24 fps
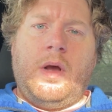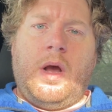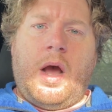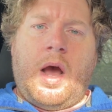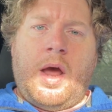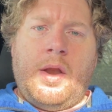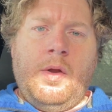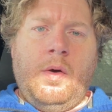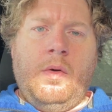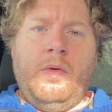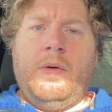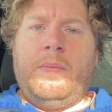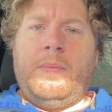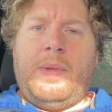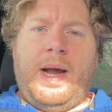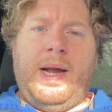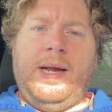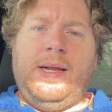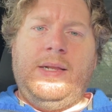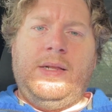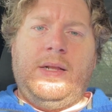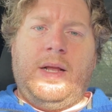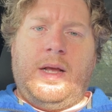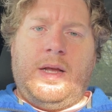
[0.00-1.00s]
I know
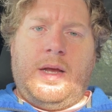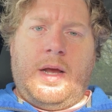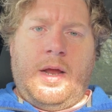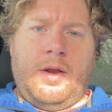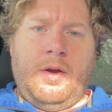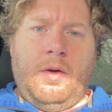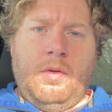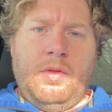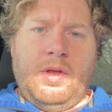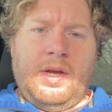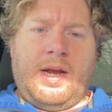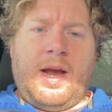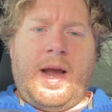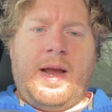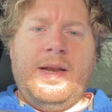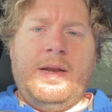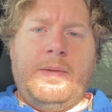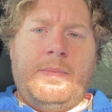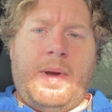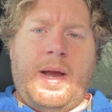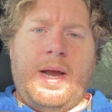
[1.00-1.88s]
the kind of